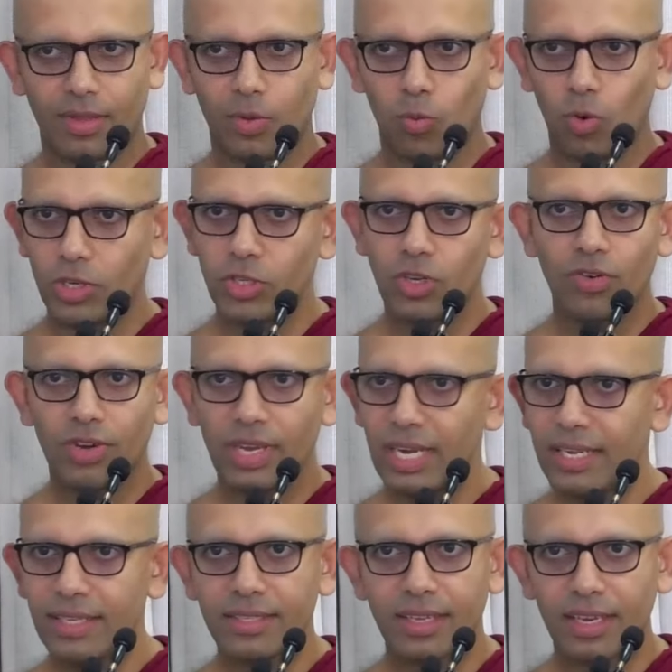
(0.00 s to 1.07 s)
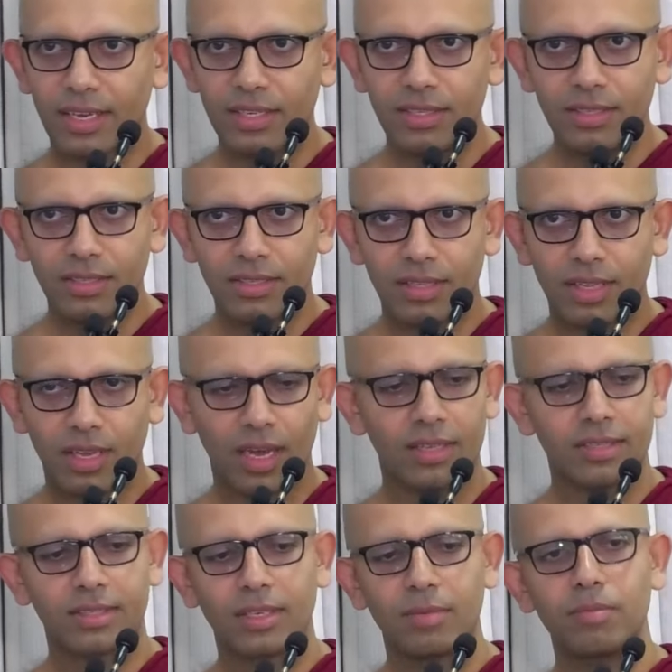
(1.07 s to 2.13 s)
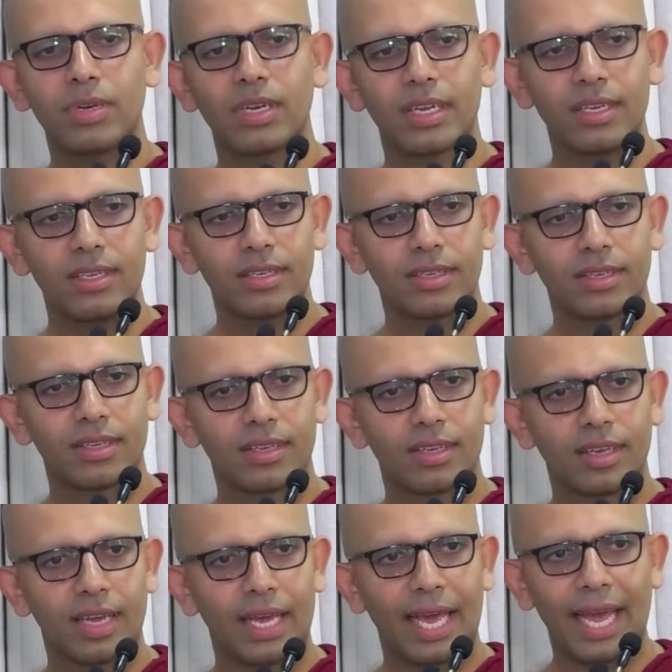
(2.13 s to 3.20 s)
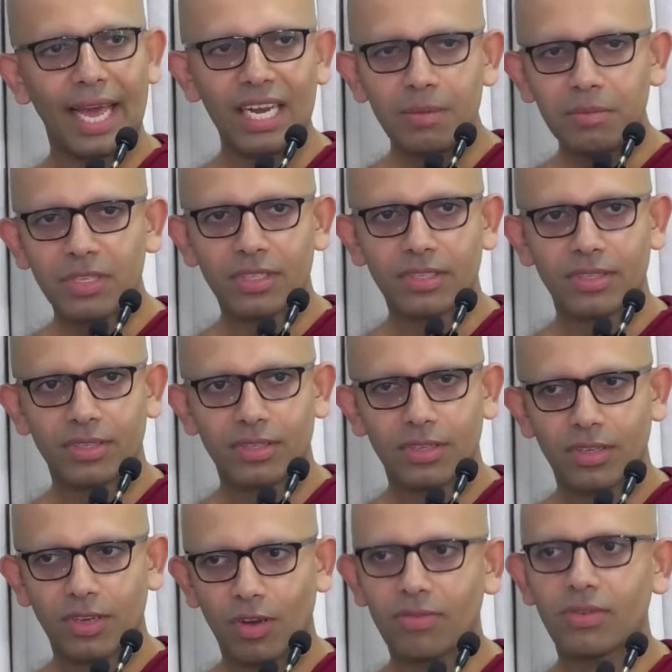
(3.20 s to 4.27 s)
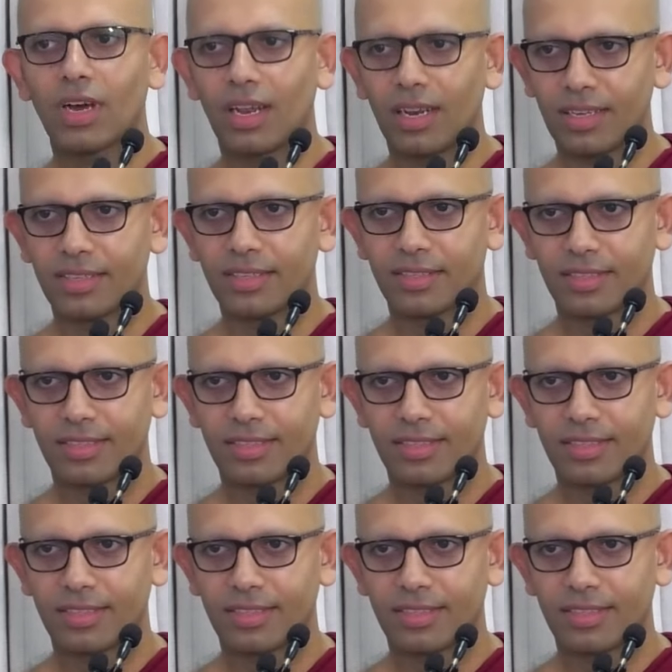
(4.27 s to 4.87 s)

What you're really seeing are simply elements of color.